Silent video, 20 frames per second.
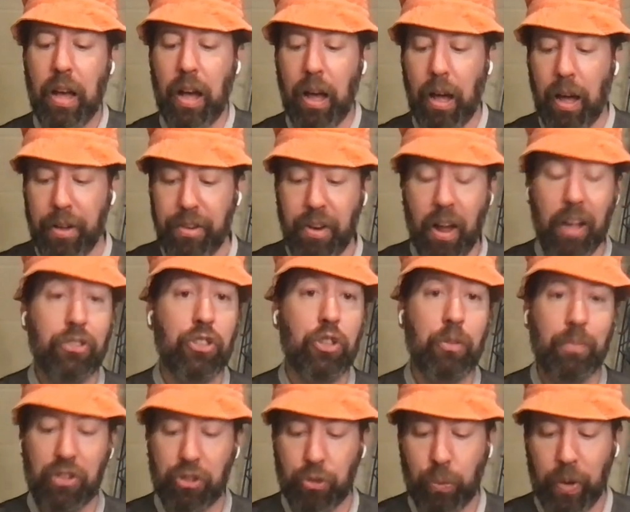not
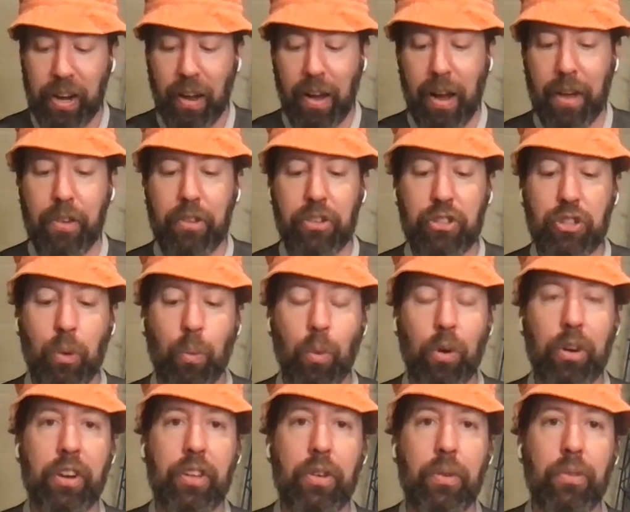super sweet either. So
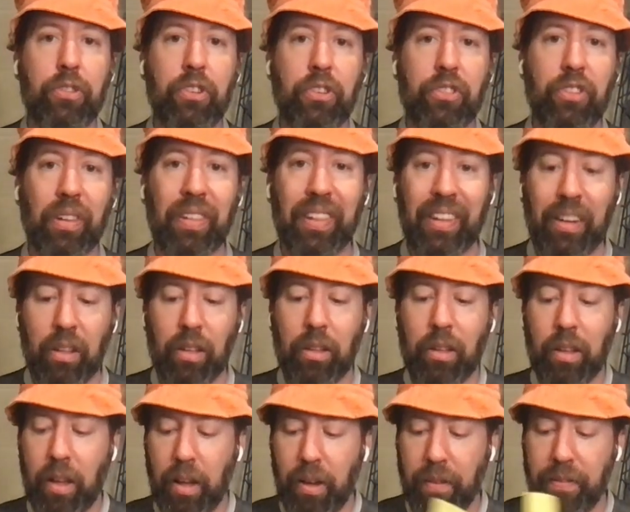we're going to use just a
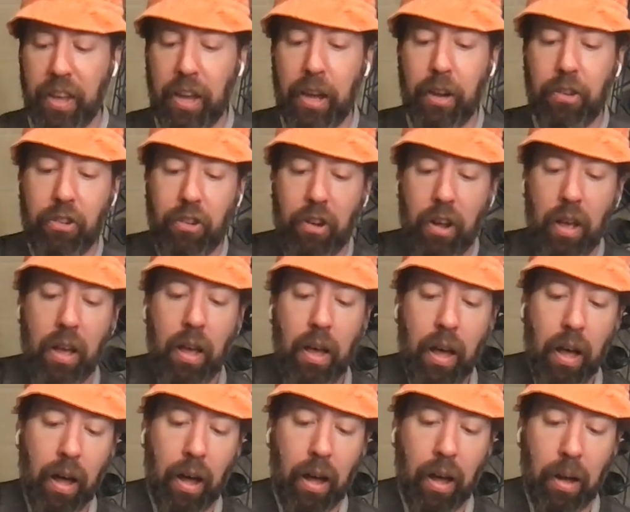little of each.
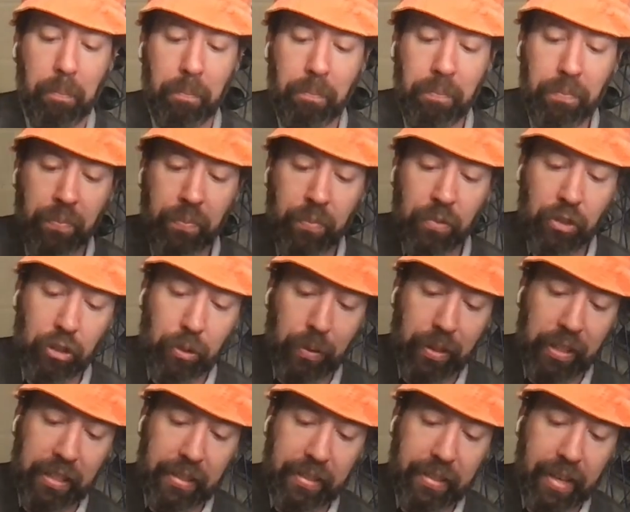So
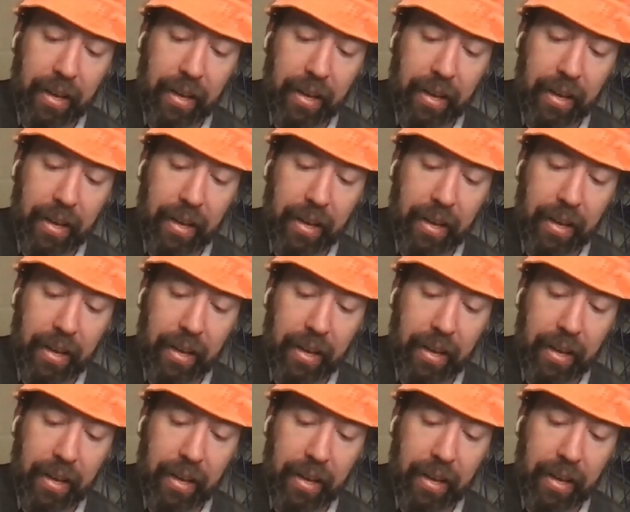in this